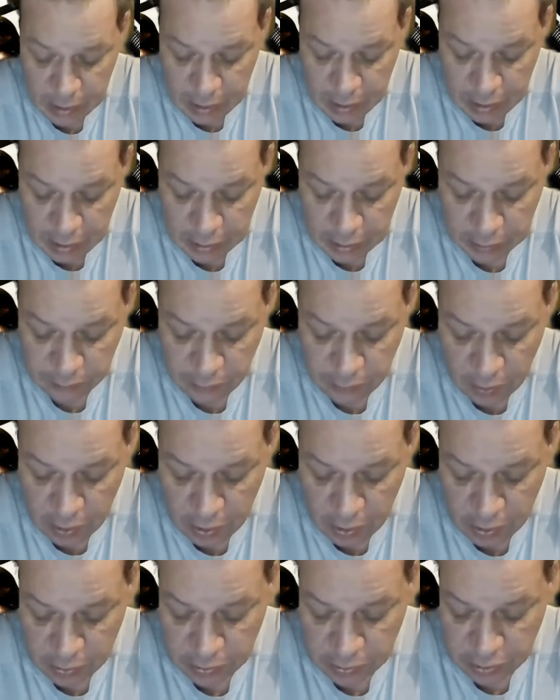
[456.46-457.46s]
As far
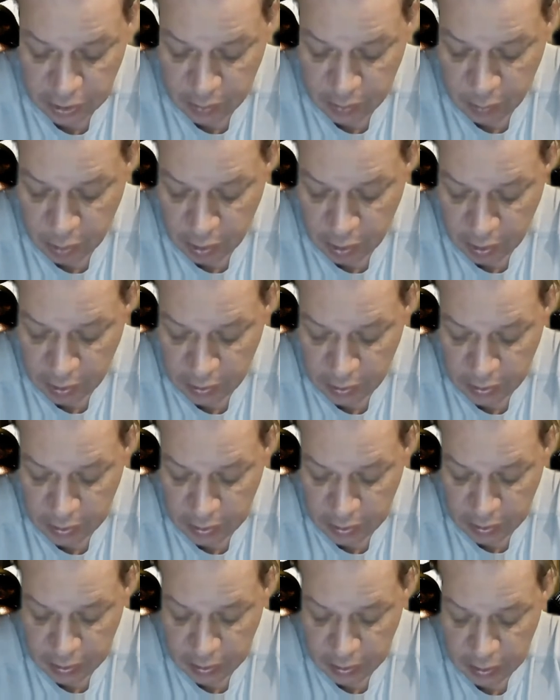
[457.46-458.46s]
as Gemini
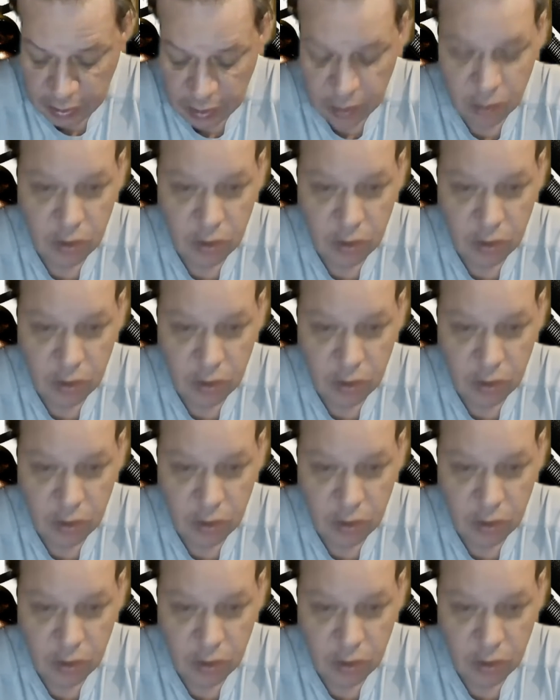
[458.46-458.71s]
and